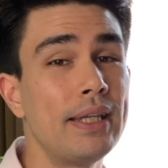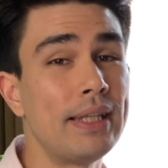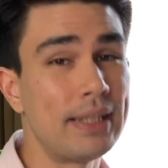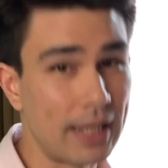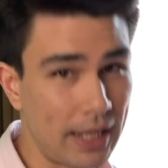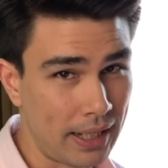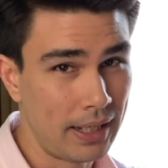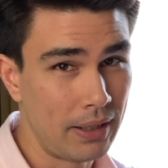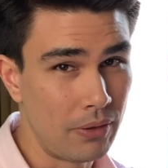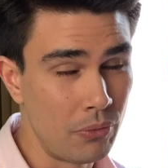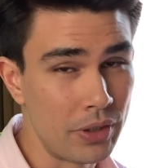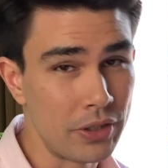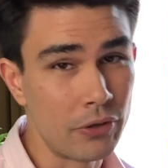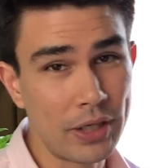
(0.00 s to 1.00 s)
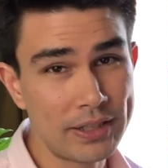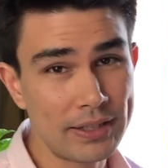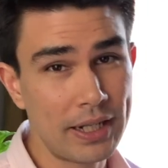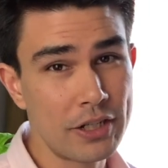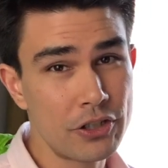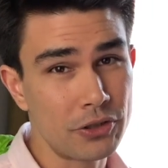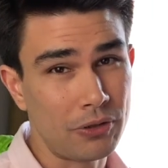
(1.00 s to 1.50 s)
Yeah, when your
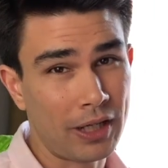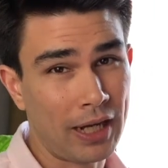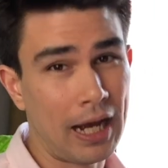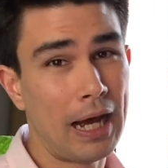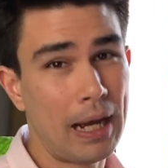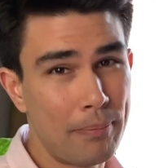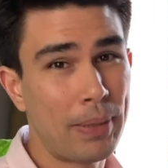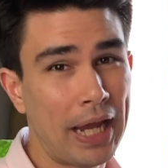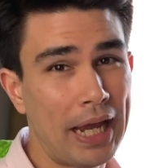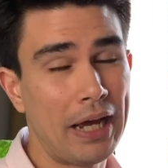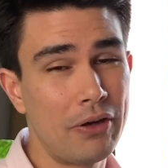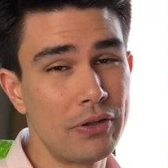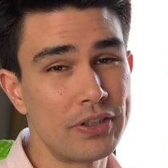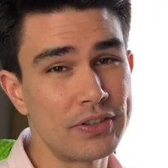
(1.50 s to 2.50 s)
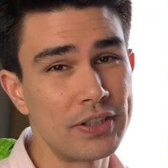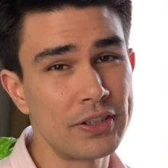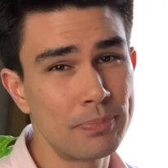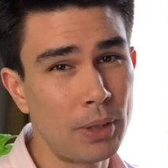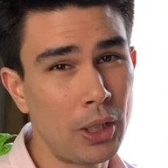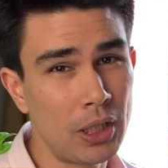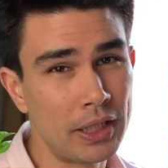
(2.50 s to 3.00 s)
residential compound is this
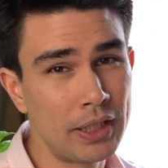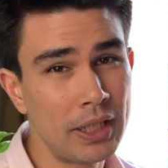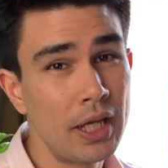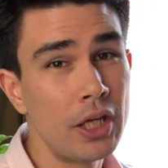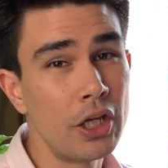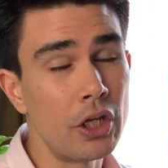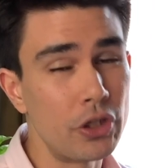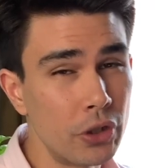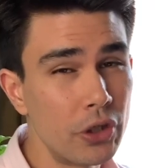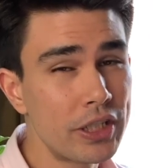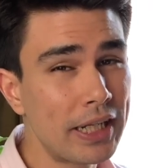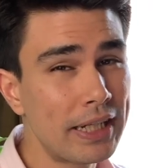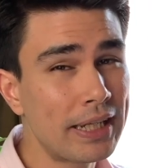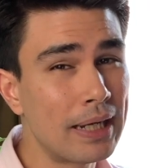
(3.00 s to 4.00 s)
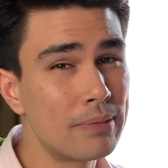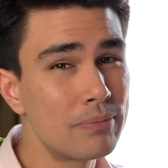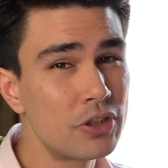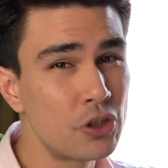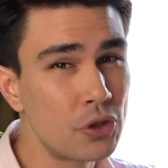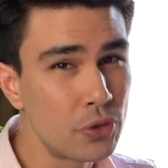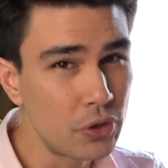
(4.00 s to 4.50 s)
ballin', your date
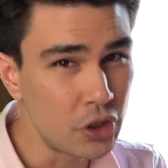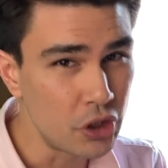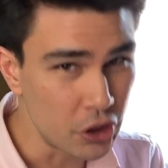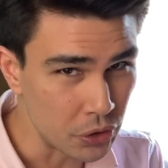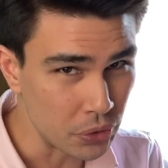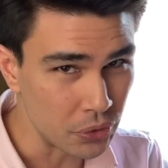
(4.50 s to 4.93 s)
comes to you.